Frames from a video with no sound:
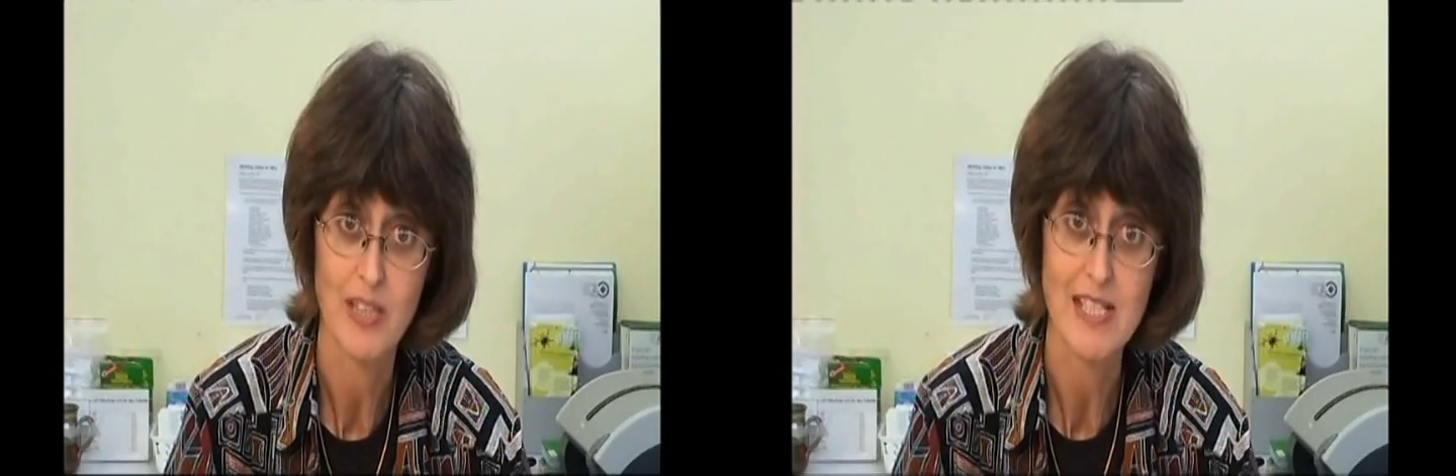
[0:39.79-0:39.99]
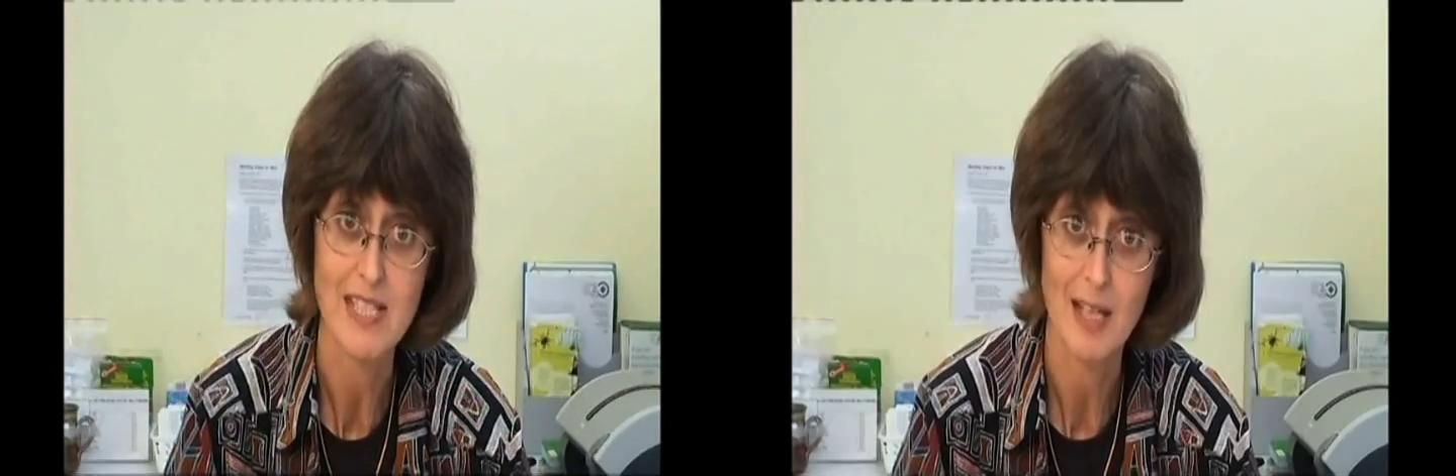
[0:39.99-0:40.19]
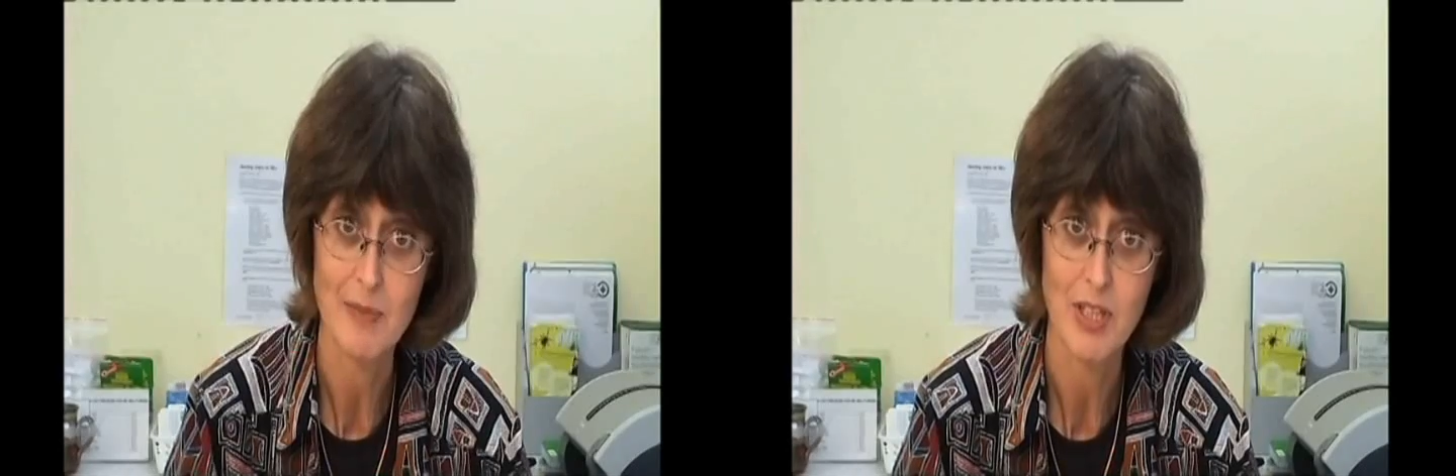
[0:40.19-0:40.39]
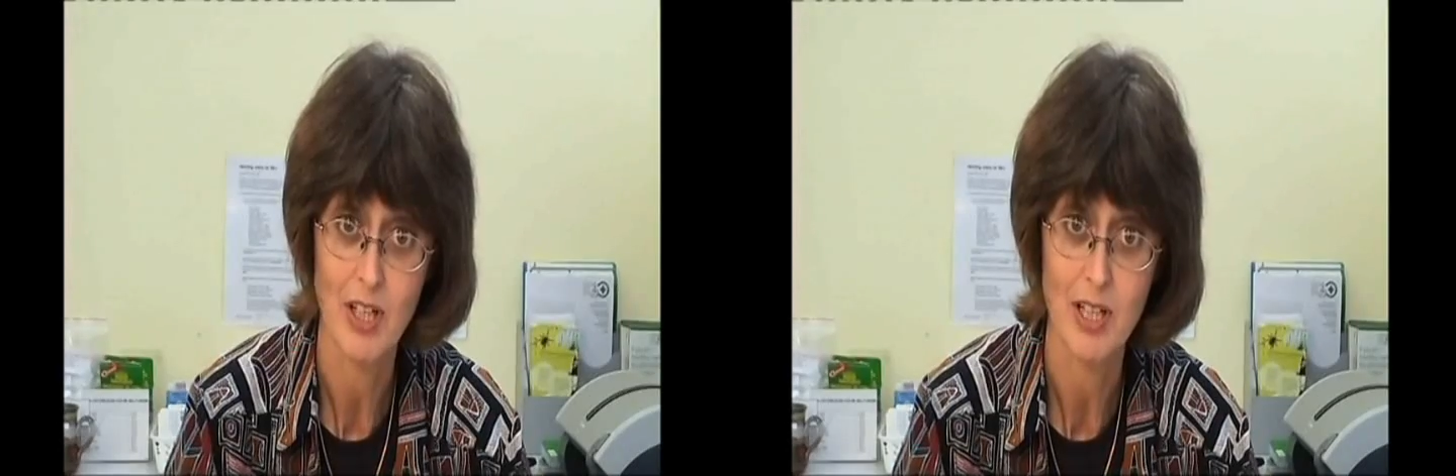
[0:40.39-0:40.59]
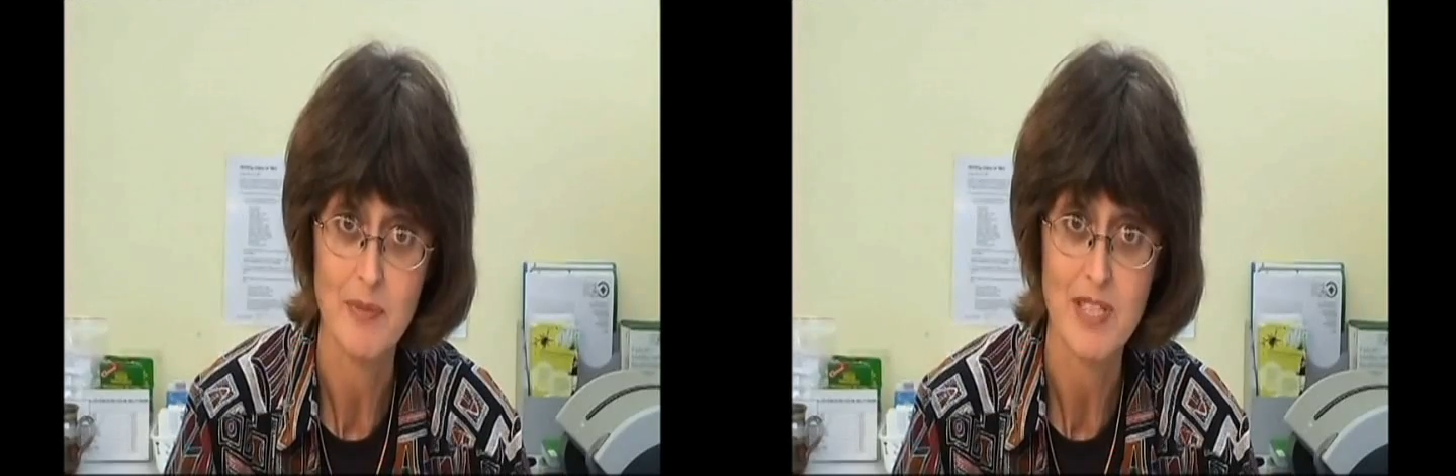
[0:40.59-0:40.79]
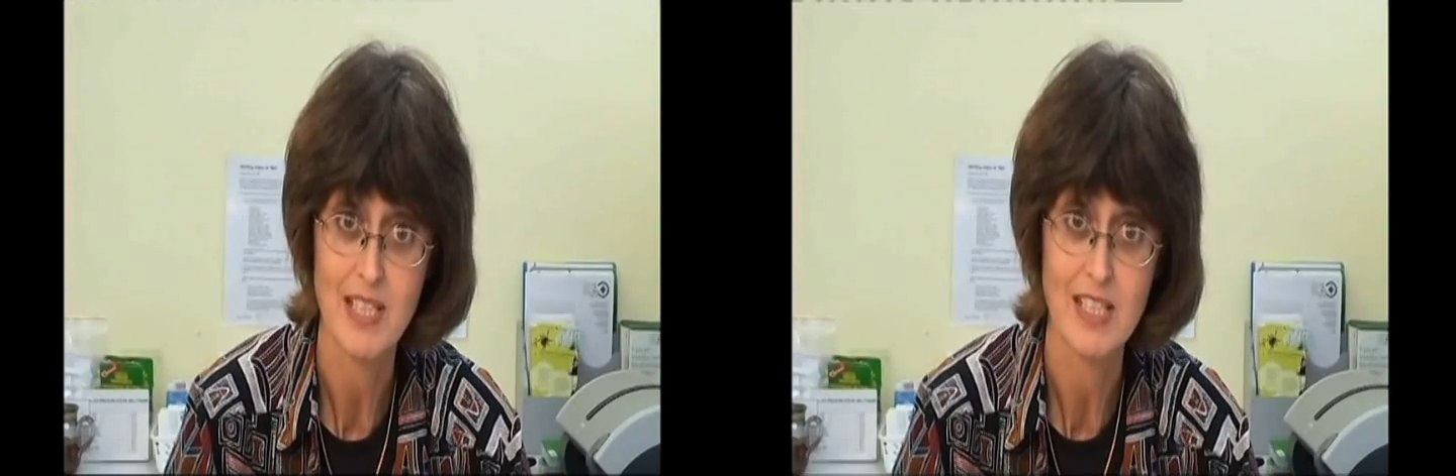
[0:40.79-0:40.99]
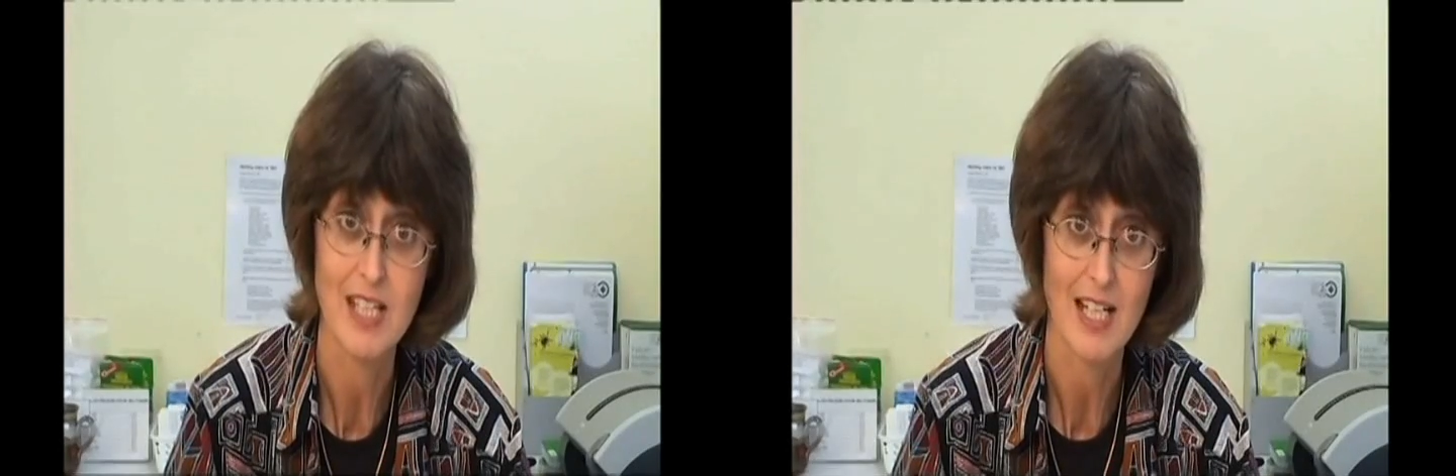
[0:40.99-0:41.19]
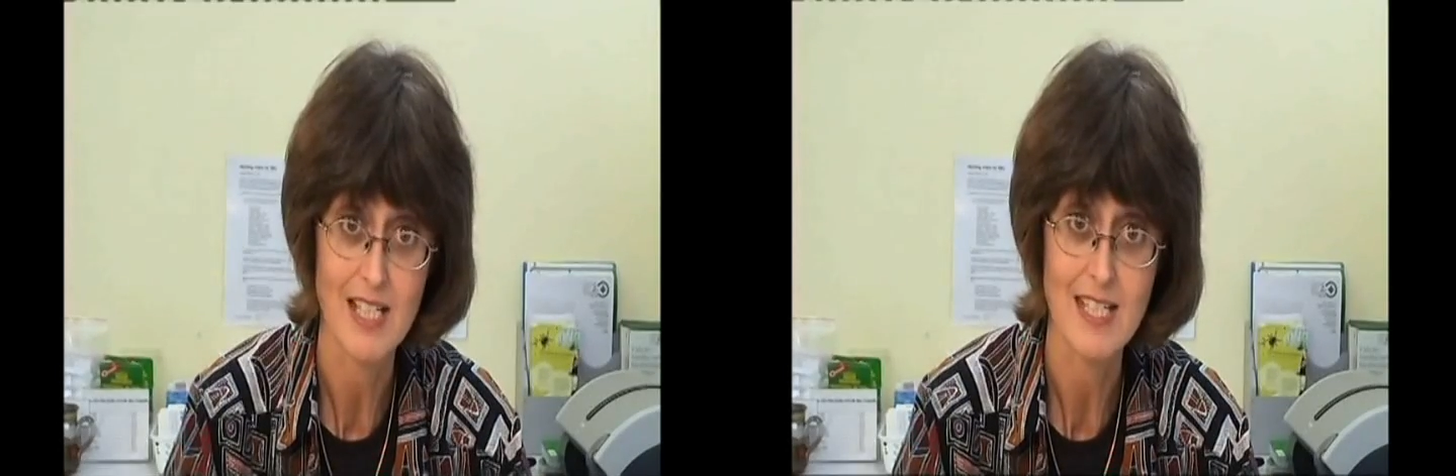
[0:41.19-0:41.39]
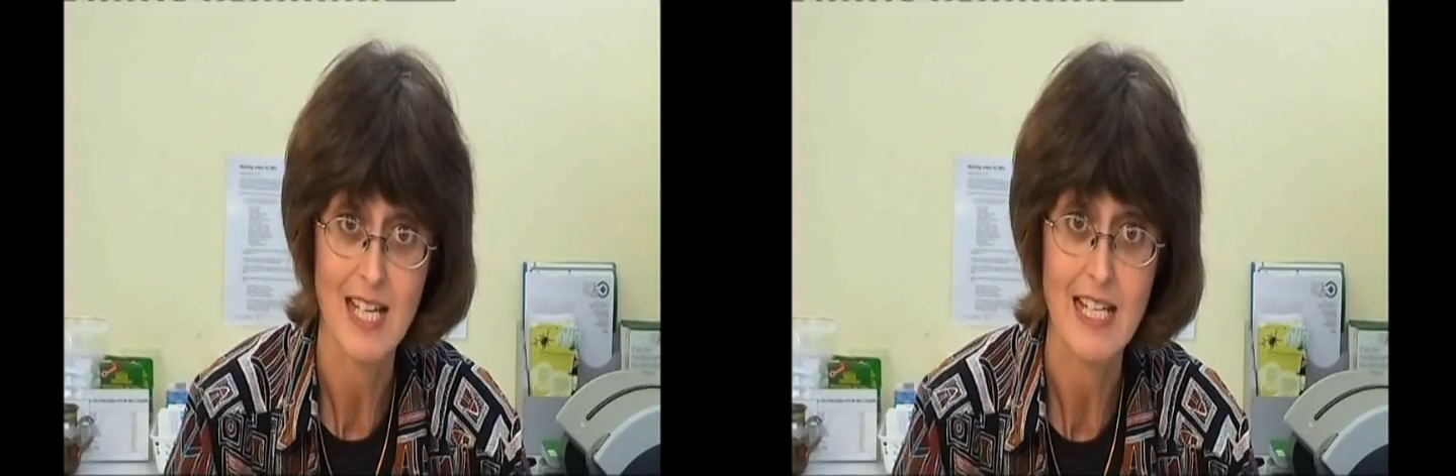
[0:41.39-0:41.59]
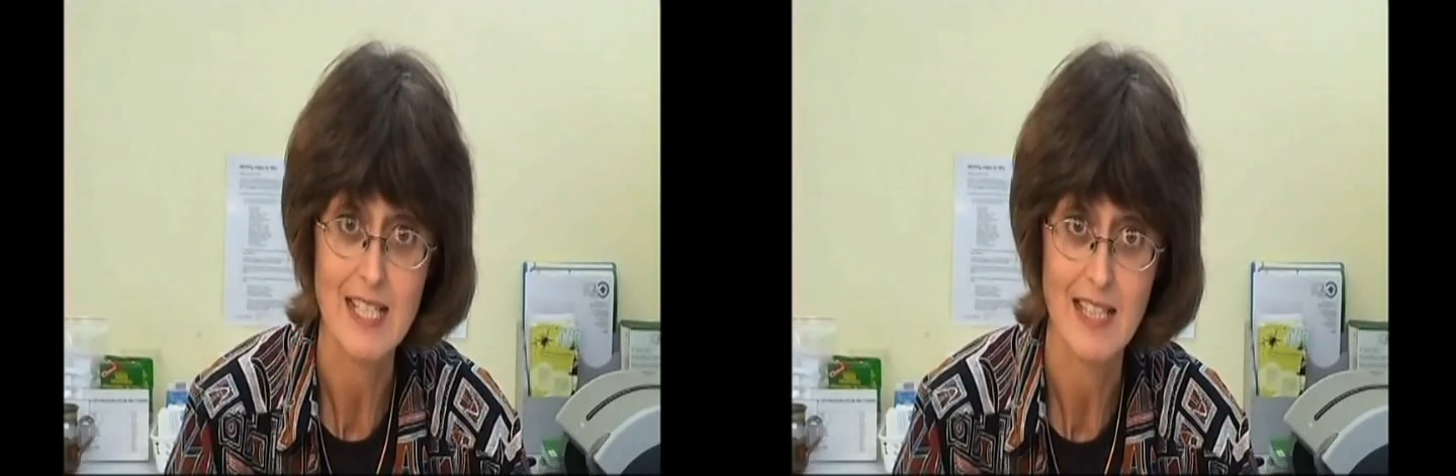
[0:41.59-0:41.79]
that sometimes it just
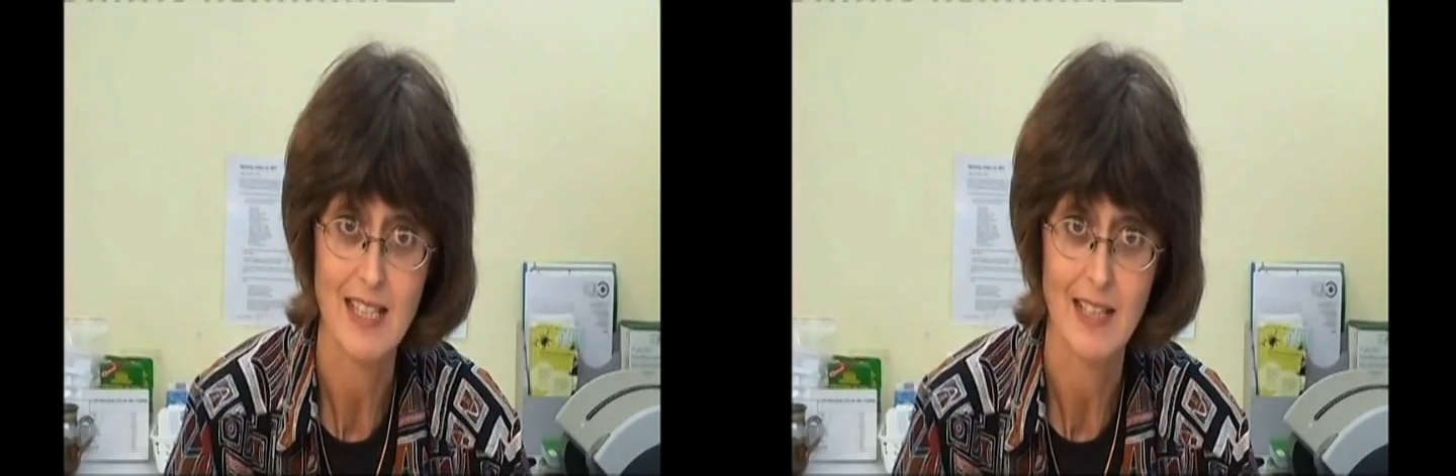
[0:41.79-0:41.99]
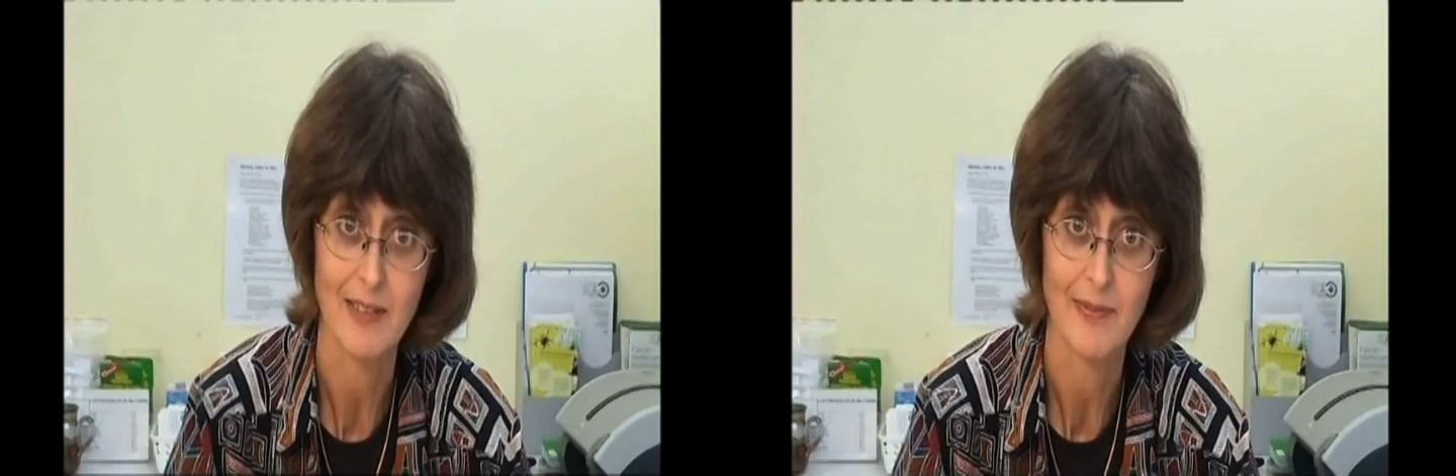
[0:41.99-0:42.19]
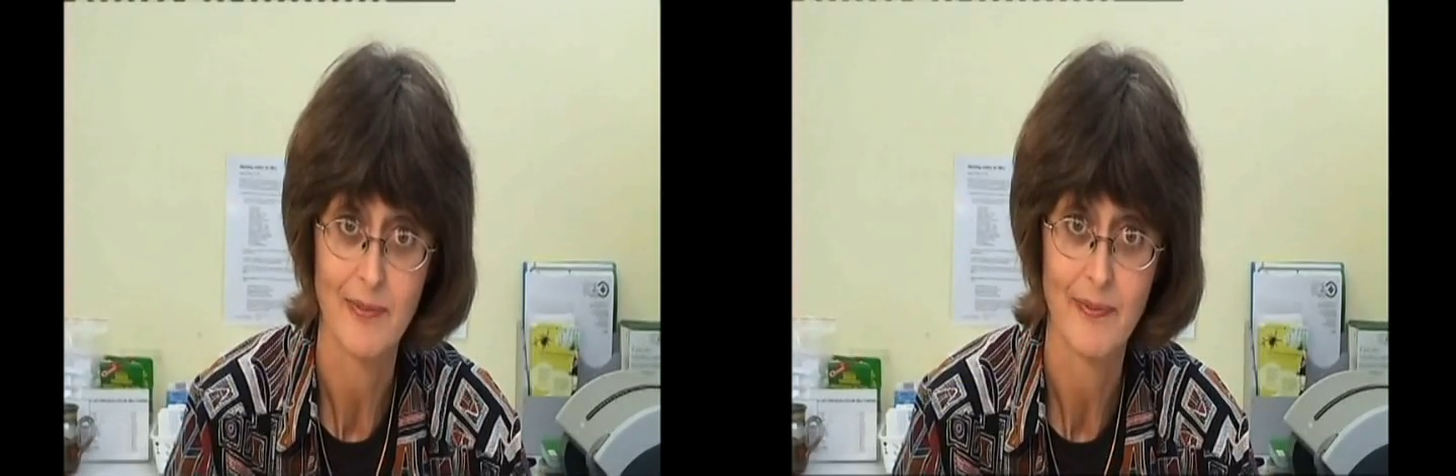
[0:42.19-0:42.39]
sneaks in there.